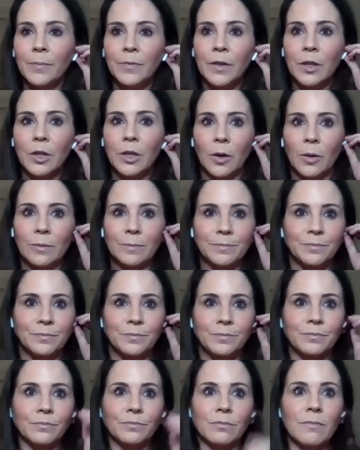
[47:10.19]

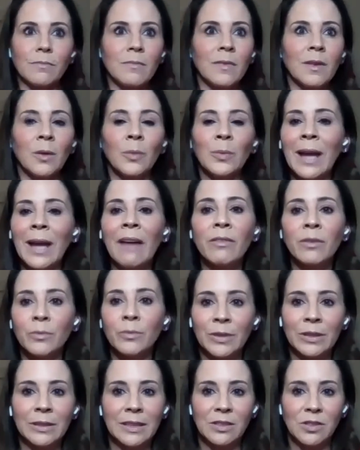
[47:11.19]
we haven't
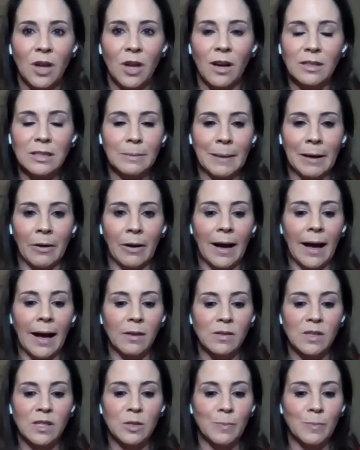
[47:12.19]
really talked about how